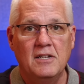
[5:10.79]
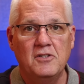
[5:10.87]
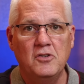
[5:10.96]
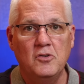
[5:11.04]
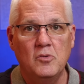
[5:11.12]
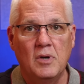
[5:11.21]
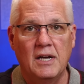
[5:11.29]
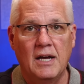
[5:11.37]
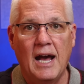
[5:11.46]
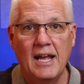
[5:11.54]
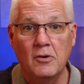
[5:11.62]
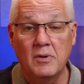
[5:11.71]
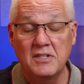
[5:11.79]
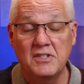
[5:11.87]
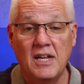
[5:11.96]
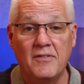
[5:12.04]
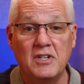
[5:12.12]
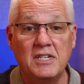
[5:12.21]
to uh, i O S
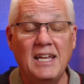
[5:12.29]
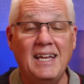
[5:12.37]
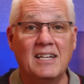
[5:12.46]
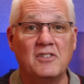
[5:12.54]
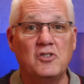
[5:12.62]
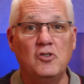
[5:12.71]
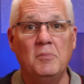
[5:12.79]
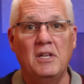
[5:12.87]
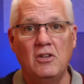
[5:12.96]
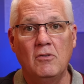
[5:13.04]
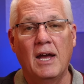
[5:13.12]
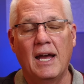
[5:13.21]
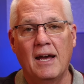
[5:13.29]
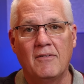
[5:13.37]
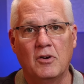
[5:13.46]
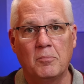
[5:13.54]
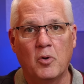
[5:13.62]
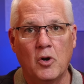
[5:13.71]
seventeen, assuming you
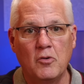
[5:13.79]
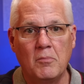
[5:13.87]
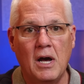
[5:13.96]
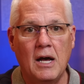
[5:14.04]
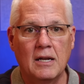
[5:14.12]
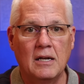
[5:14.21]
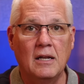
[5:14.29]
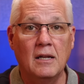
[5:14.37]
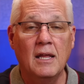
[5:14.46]
have a Pro model.